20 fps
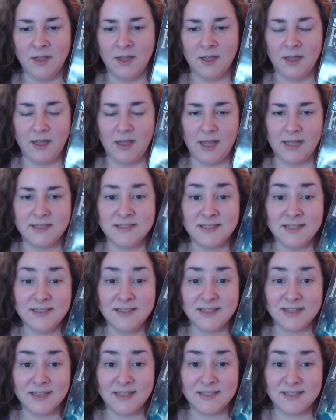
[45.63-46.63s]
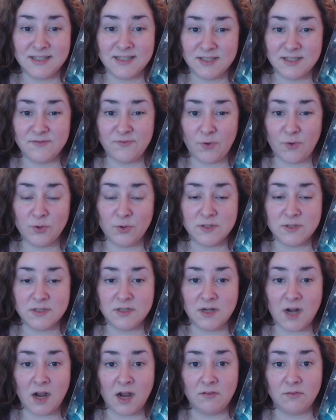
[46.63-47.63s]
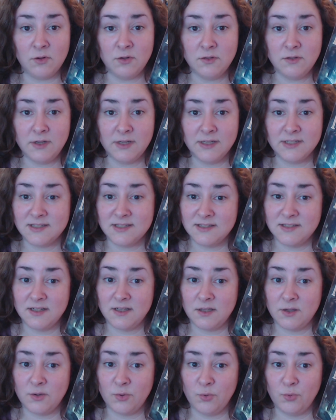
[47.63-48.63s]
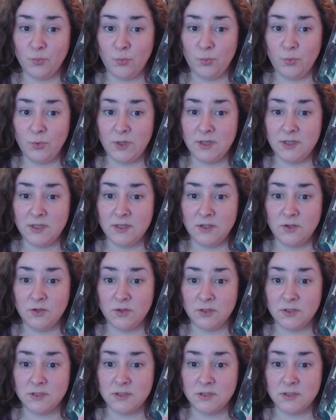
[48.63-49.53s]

And since it's his first novel, it's still a really good,